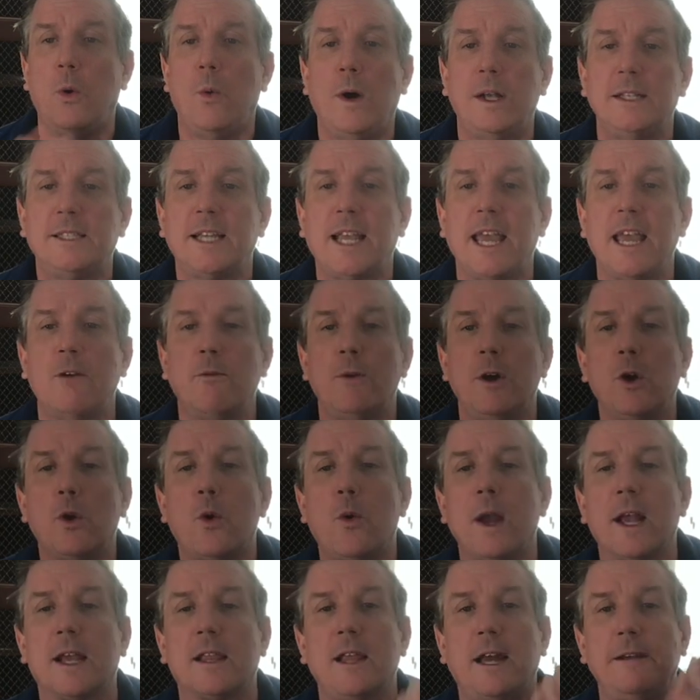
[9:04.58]
once again, real
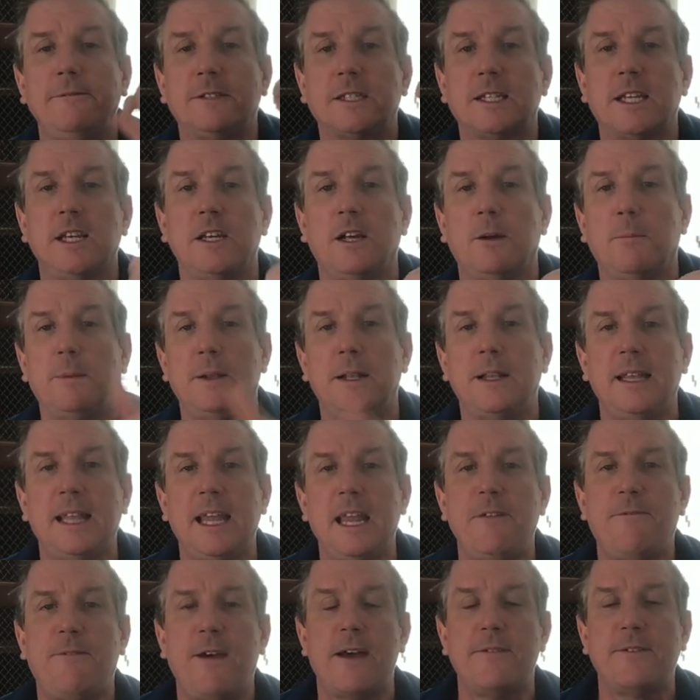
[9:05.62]
quick, life skill,
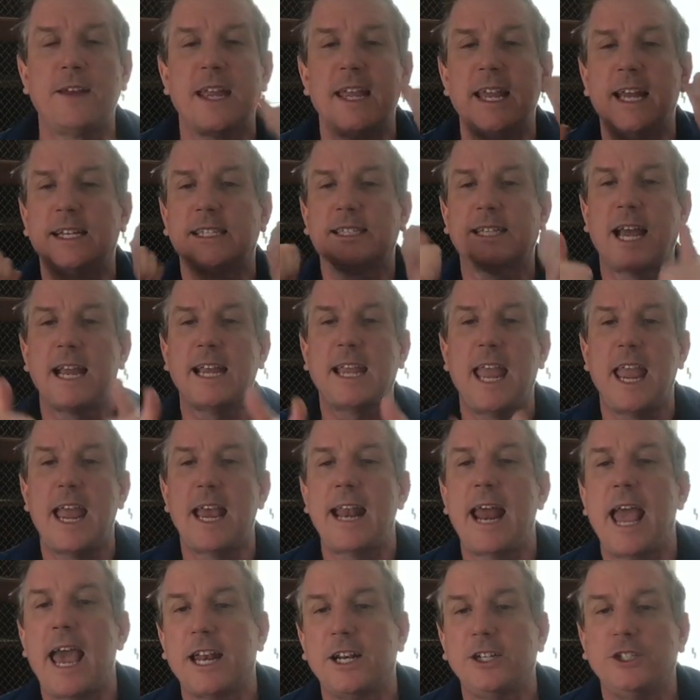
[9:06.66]
belief, having a yes I can
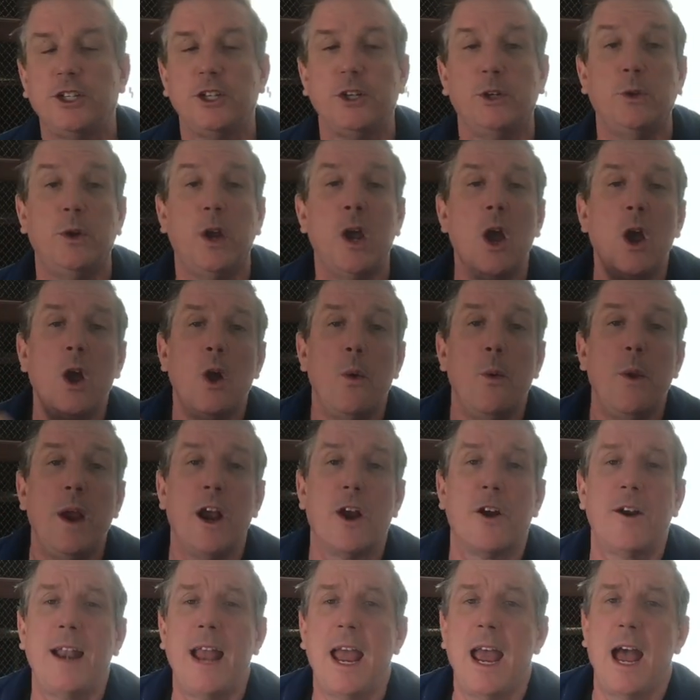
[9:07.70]
attitude. We
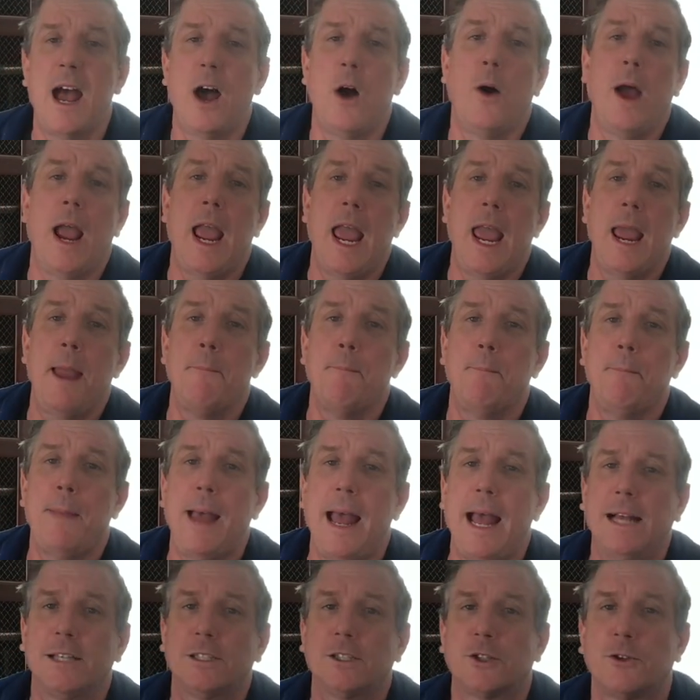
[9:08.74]
are now a
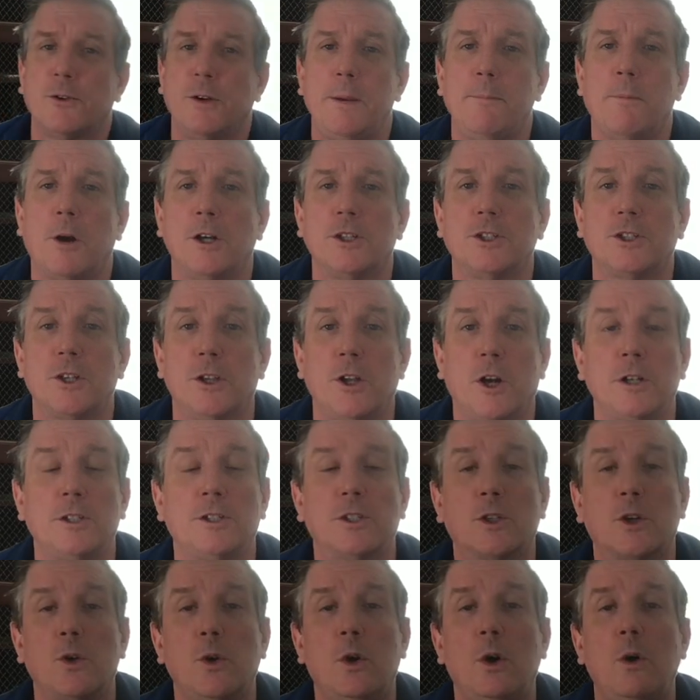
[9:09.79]
mastery martial arts
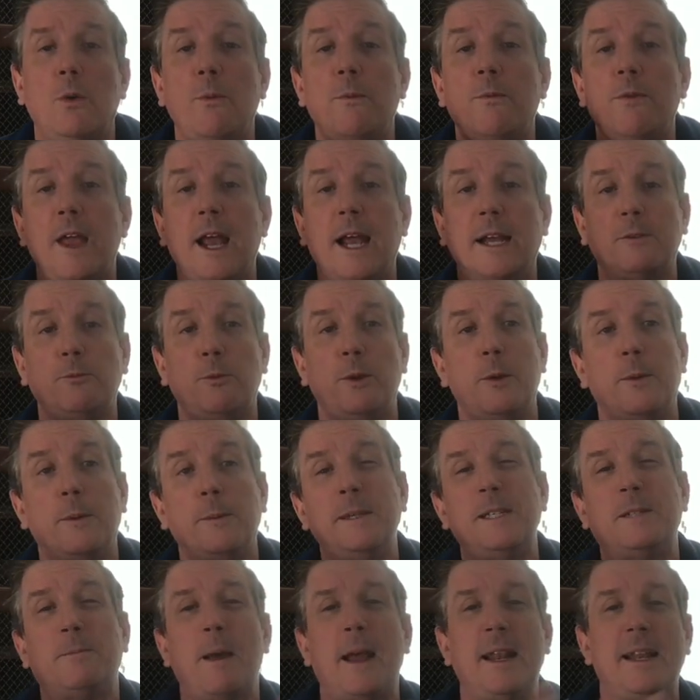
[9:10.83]
school that we will be
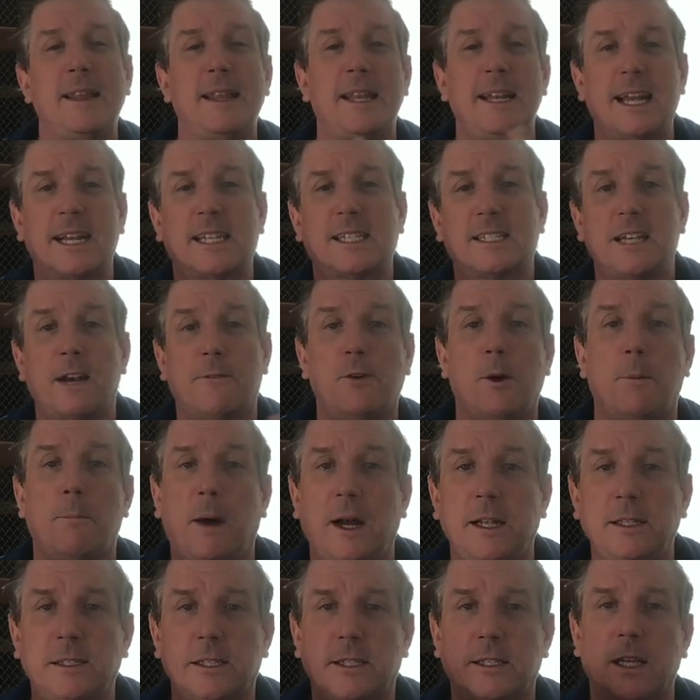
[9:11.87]
spending the next several
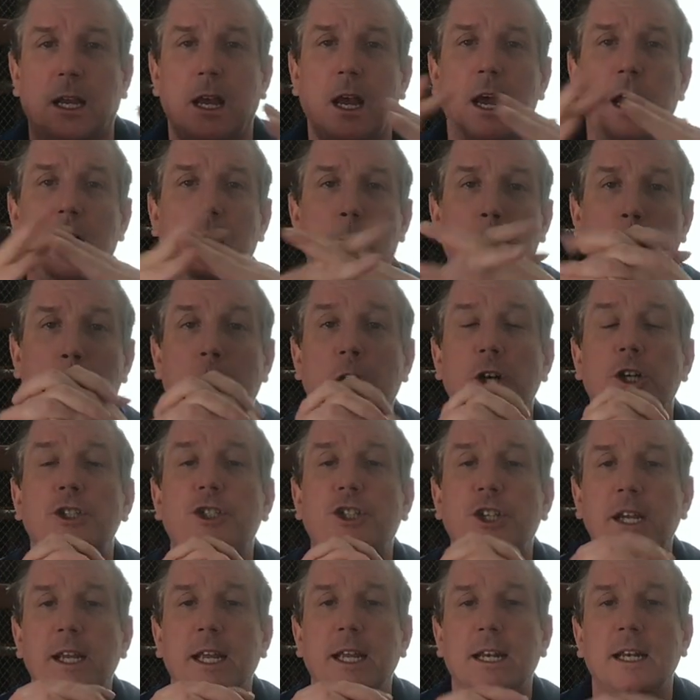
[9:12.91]
months
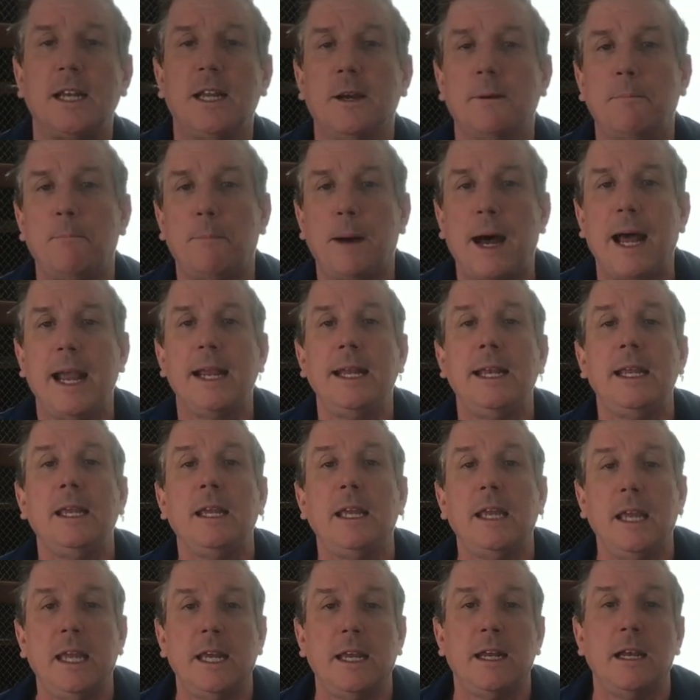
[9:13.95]
merging and combining
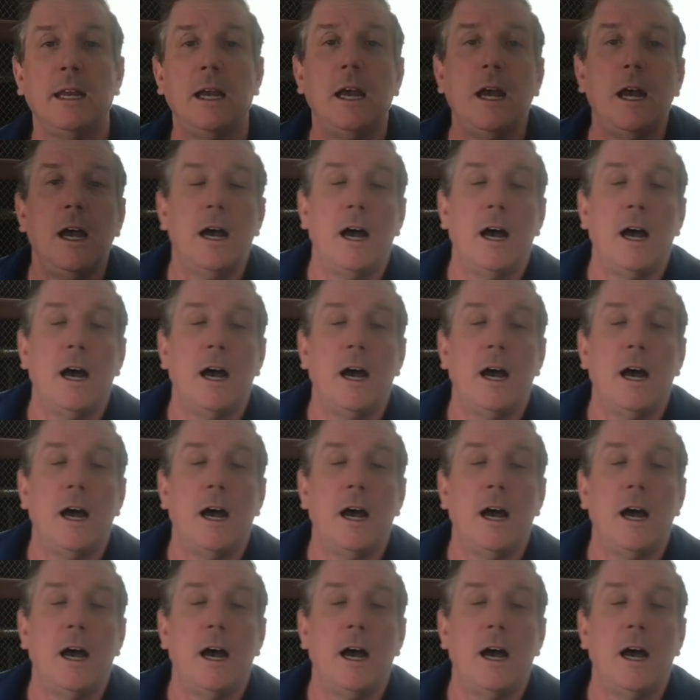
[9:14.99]
in.